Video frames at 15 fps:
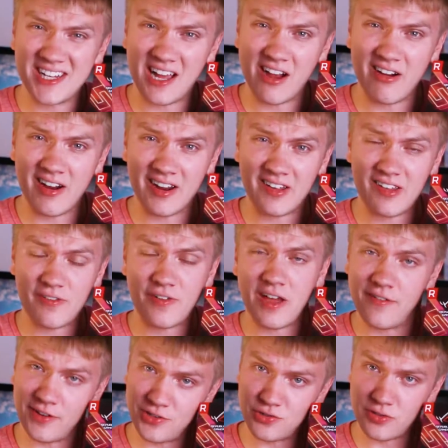RX
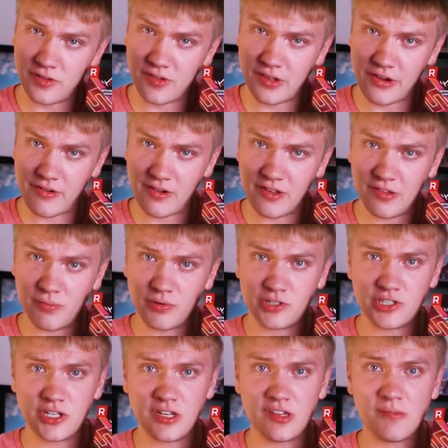500 series,
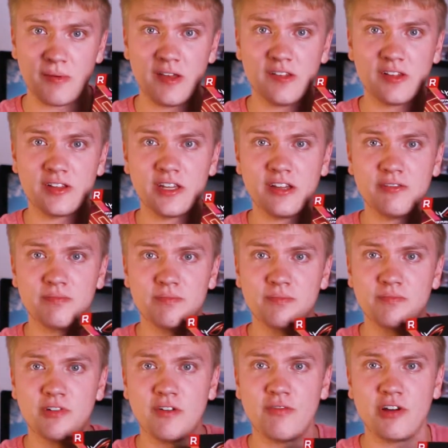which is basically a
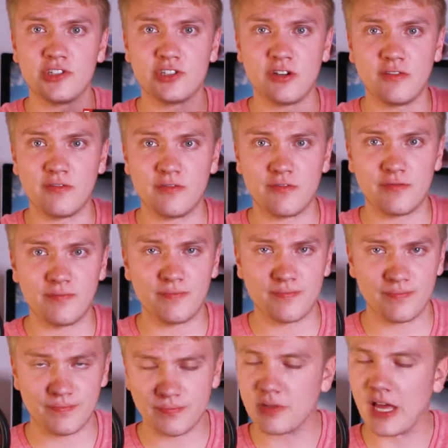refresh of
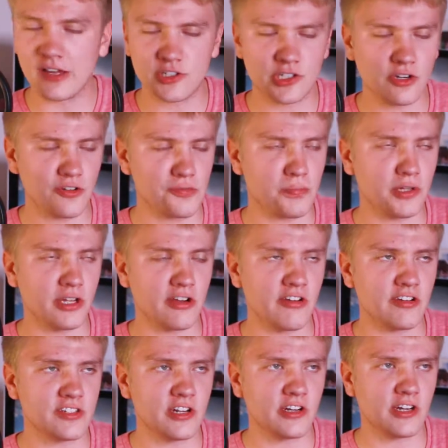last year's
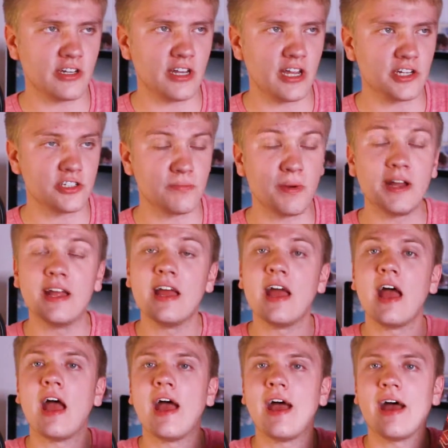Polaris architecture. But
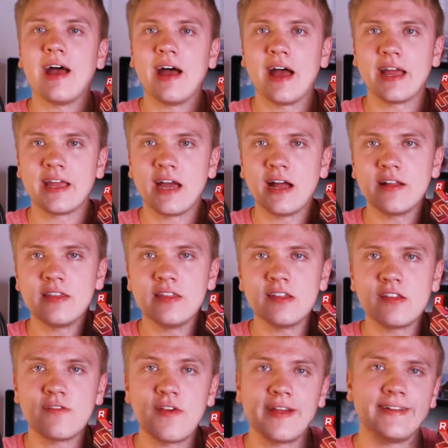I got
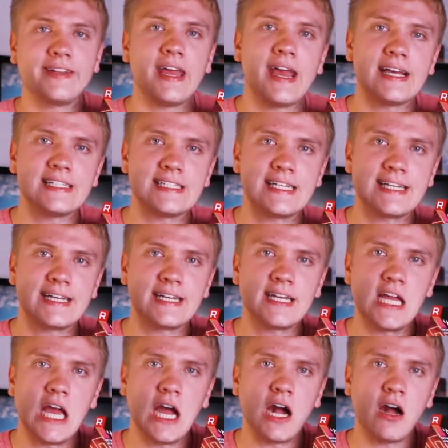this fantastic
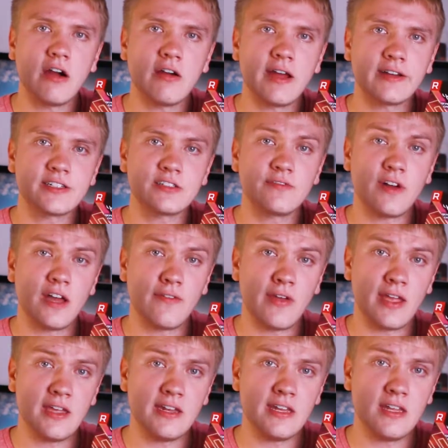RX
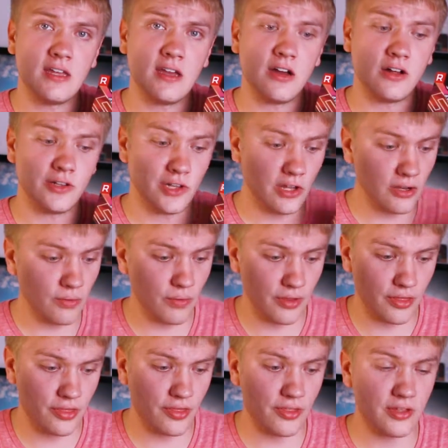580 along
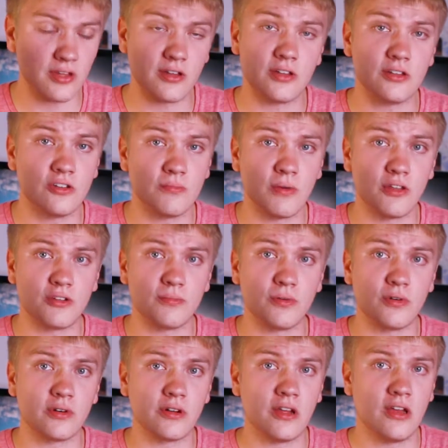with the new
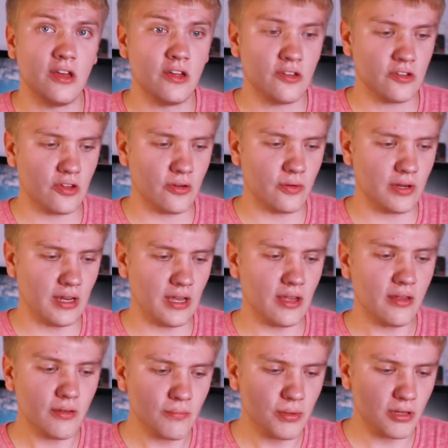motherboard, so when I
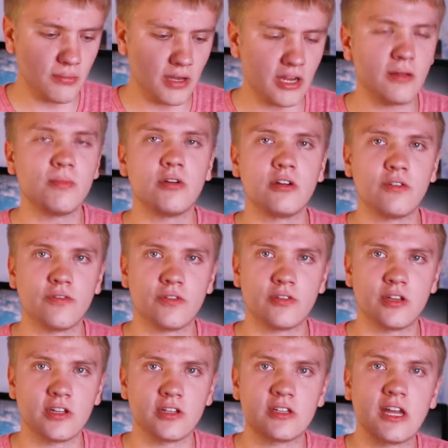built my computer for
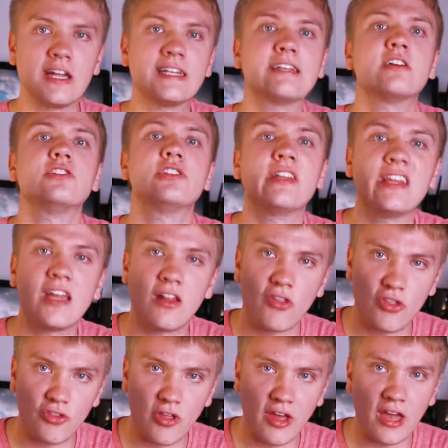the 10
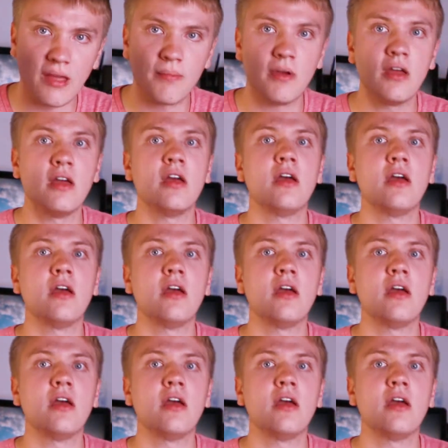kajillionth time,